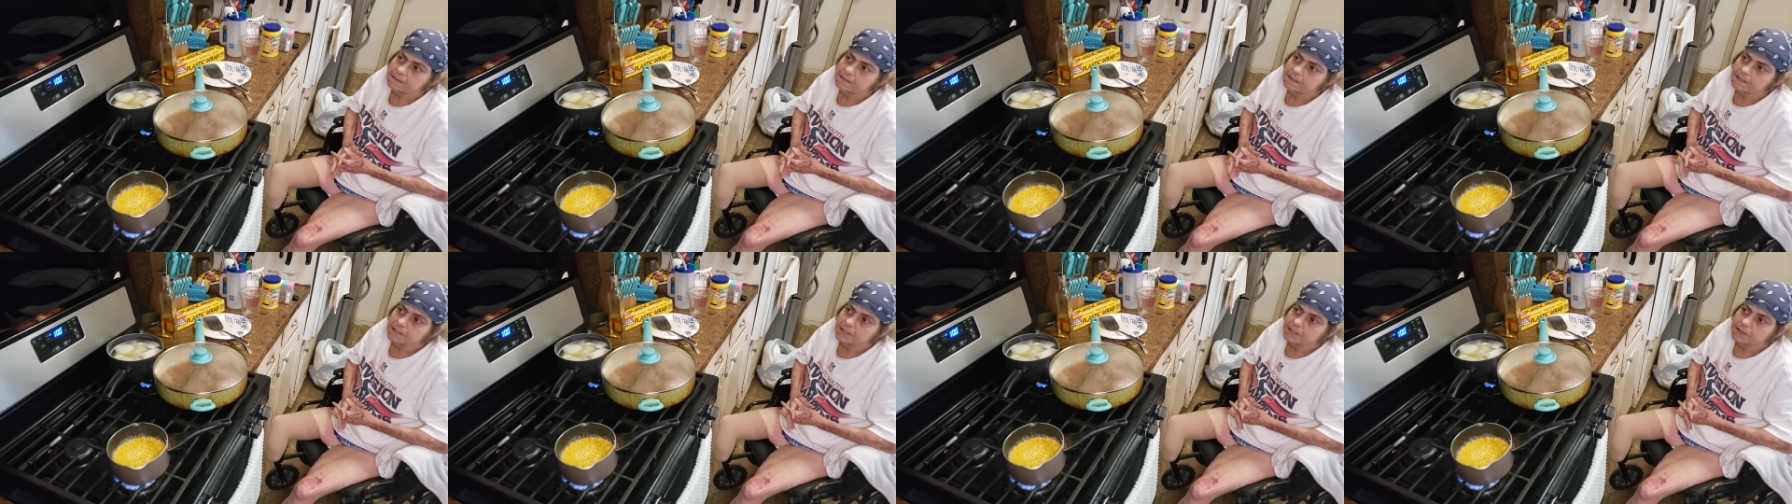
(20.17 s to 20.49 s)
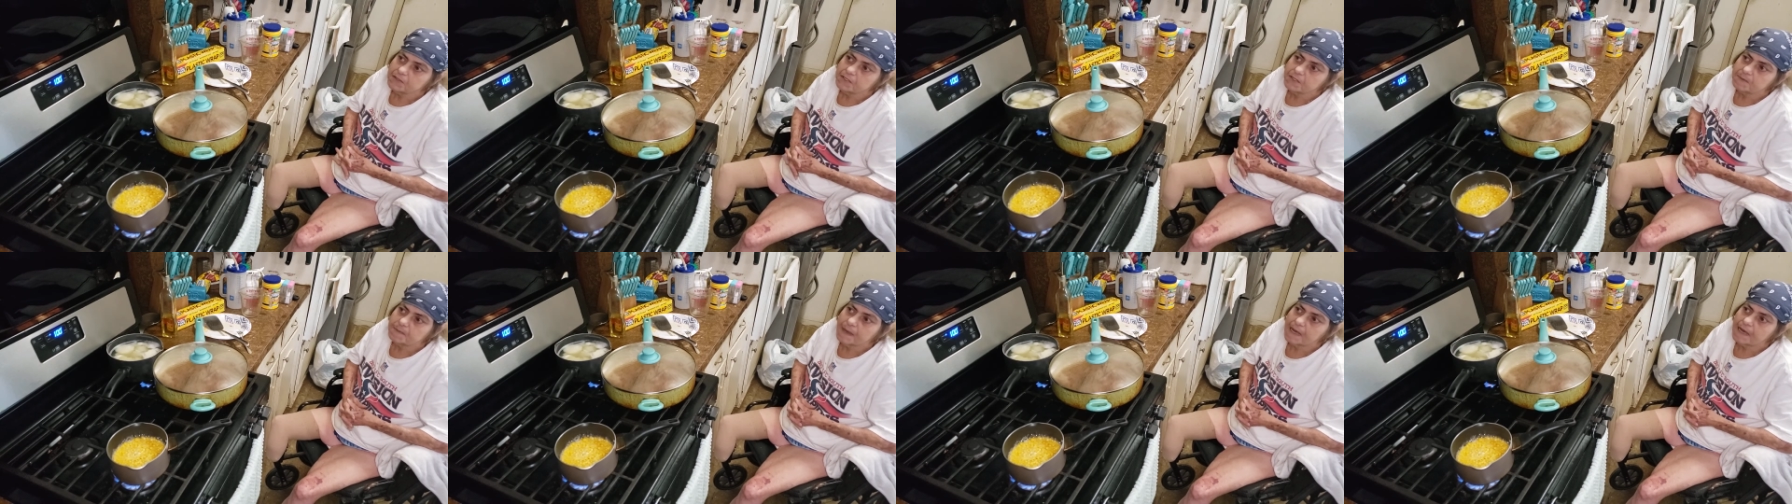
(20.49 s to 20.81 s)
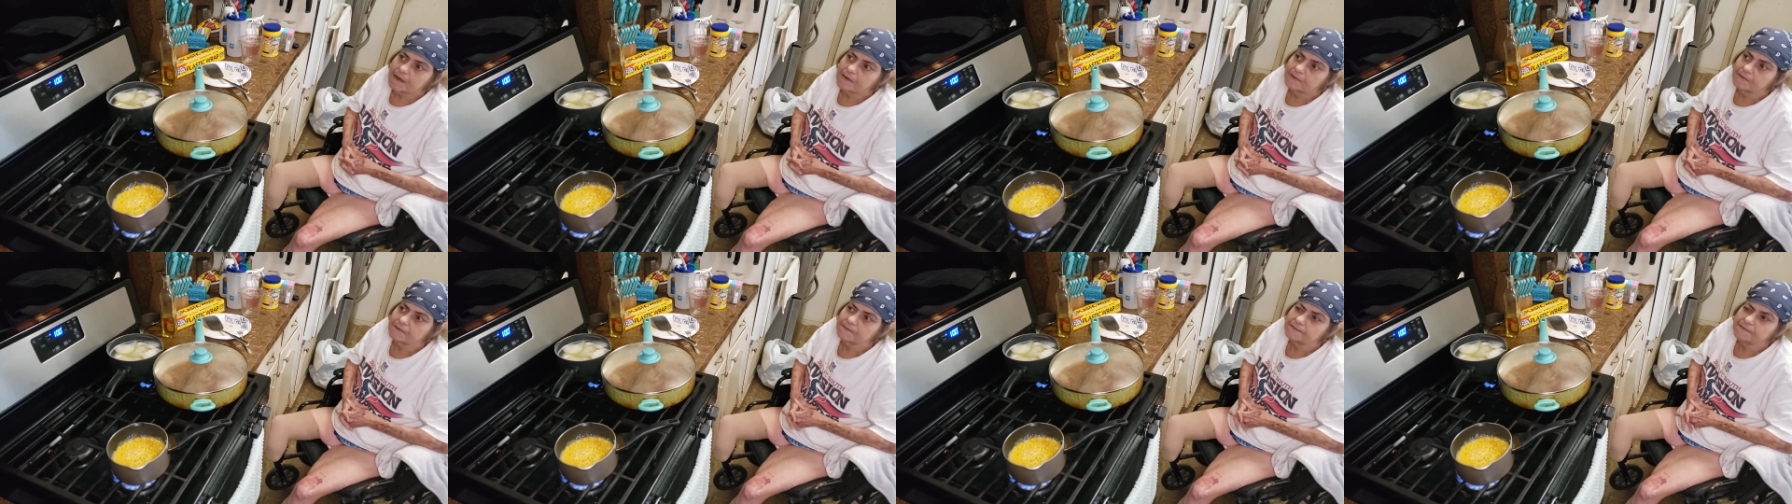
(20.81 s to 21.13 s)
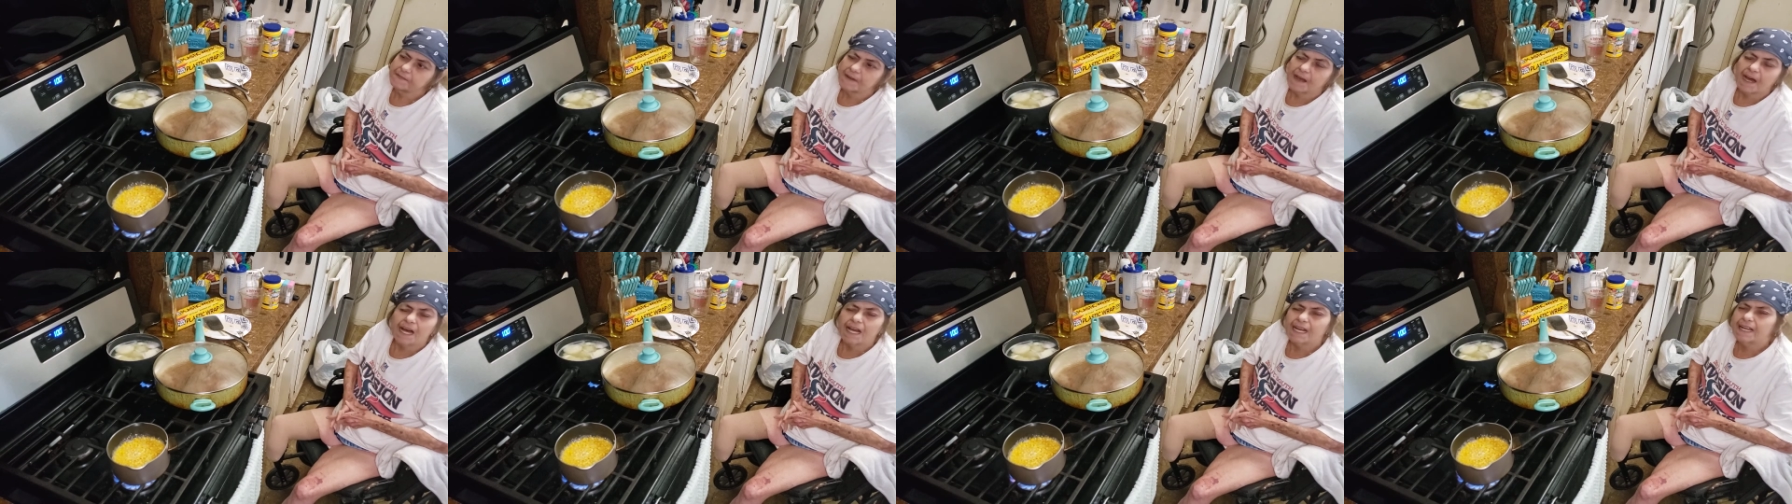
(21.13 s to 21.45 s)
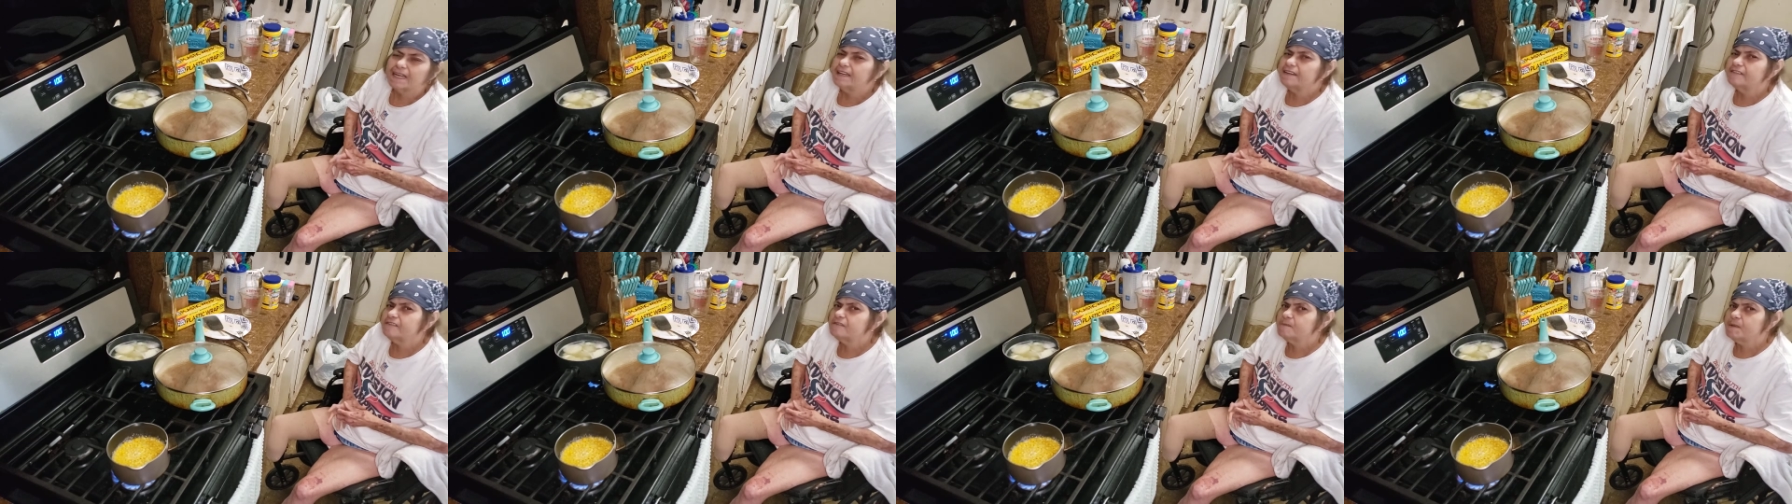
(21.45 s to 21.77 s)
use about
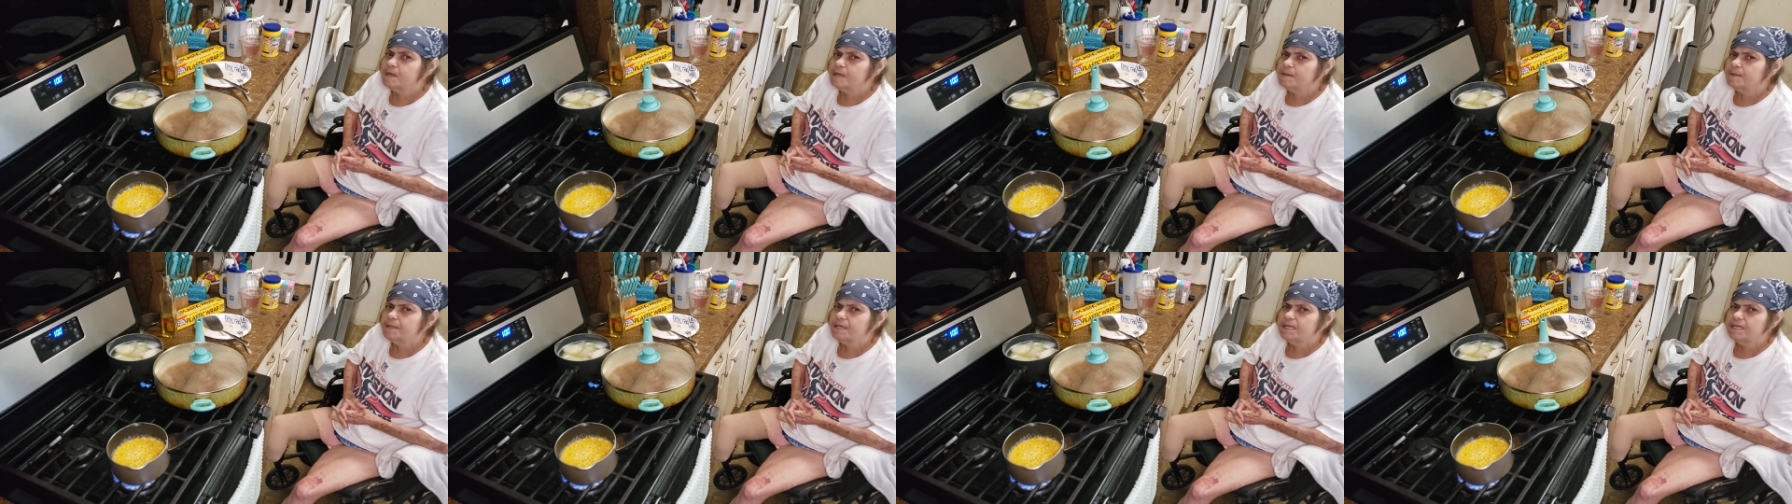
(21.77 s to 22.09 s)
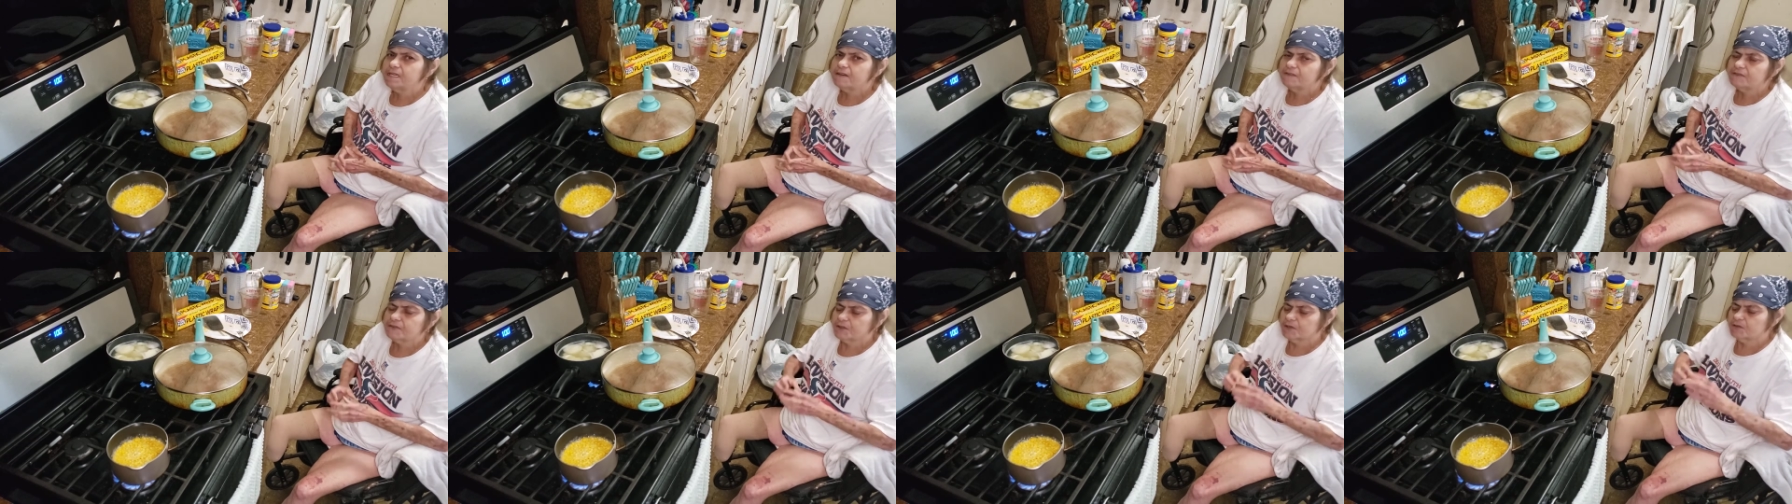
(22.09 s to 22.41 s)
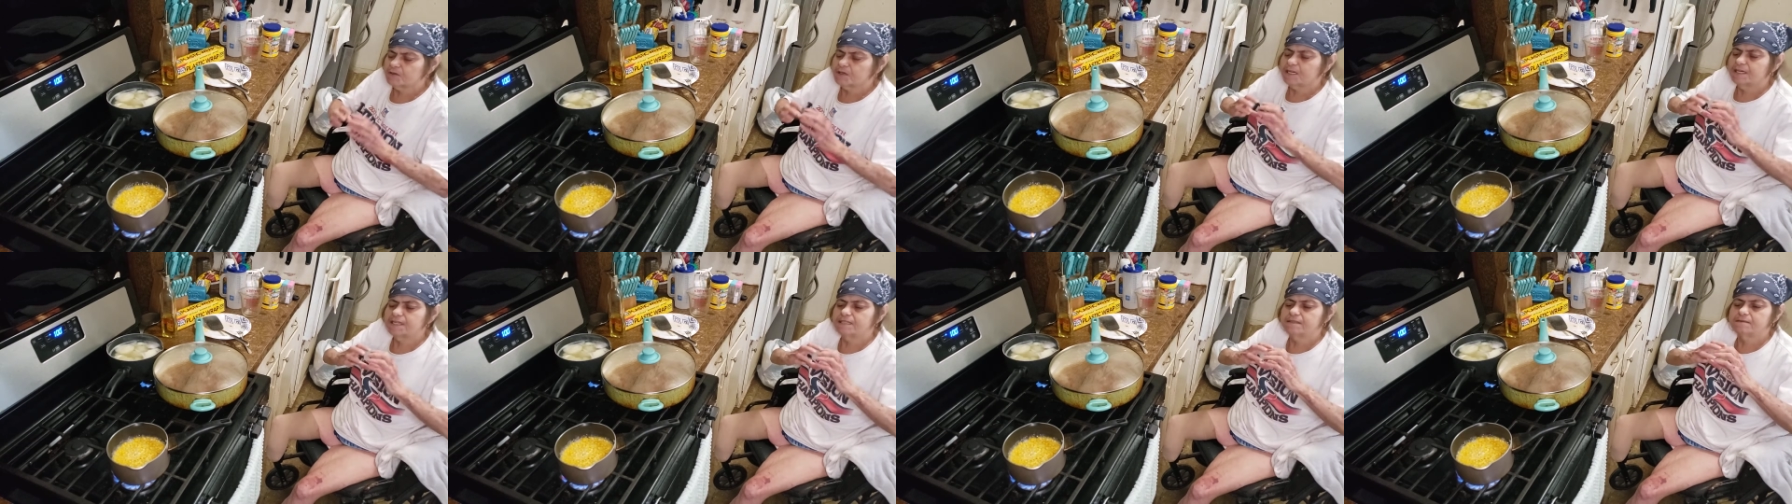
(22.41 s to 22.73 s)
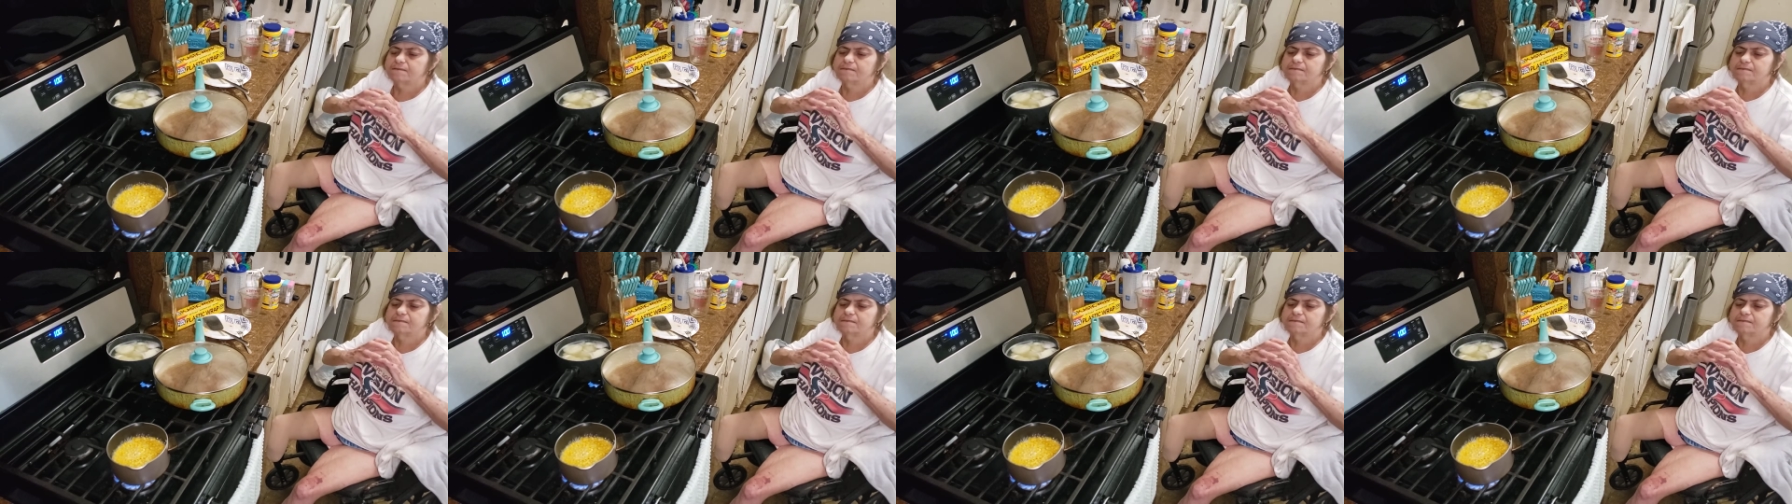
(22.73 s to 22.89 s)
5 maybe. If they're like